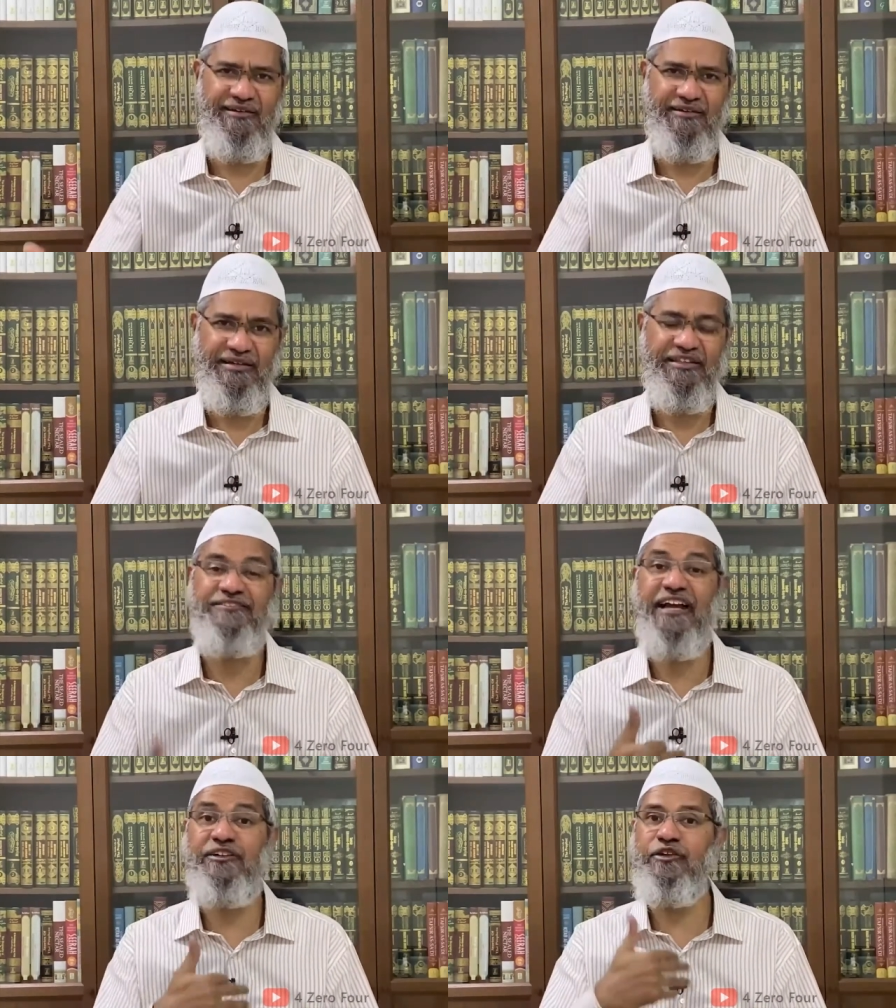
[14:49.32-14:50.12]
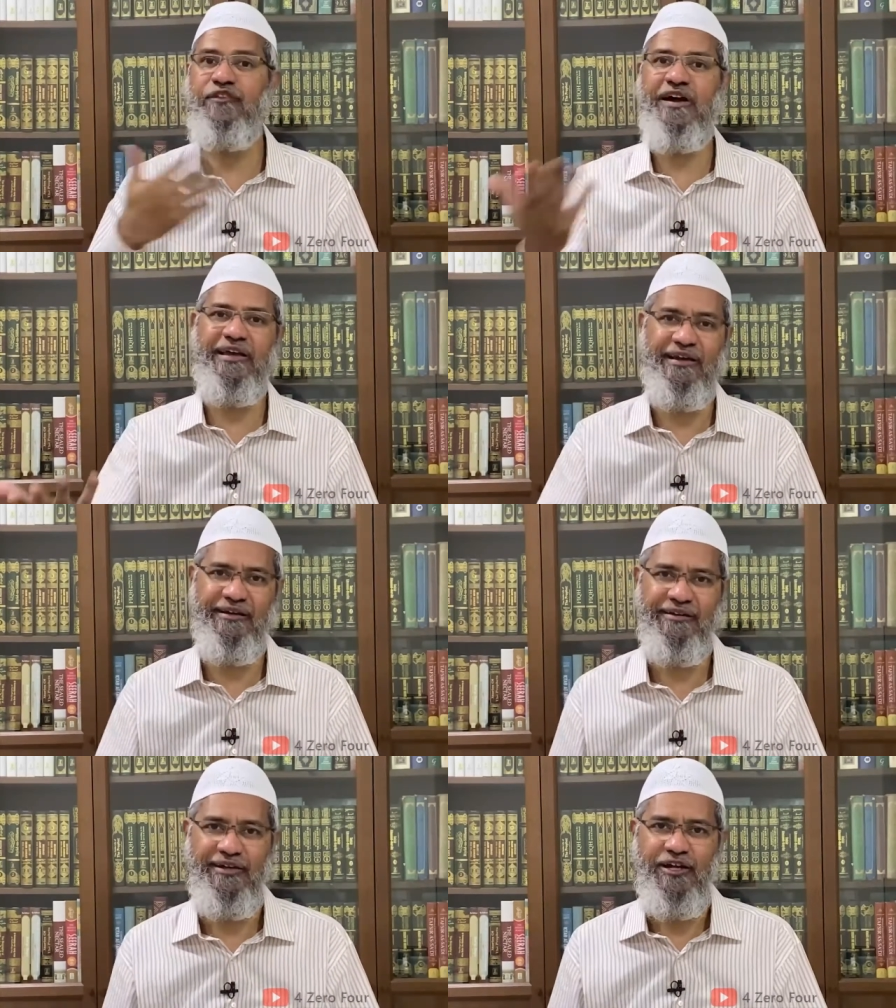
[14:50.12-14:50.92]
the signs of Akhirah.
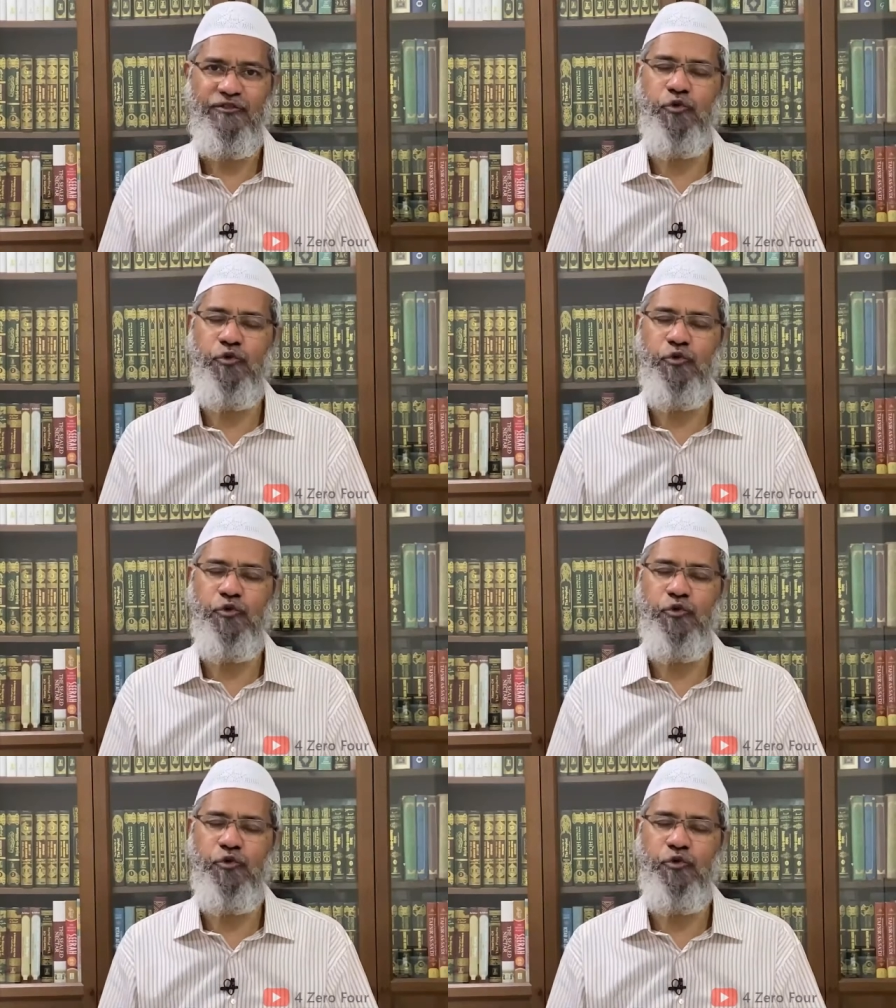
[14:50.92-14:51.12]
So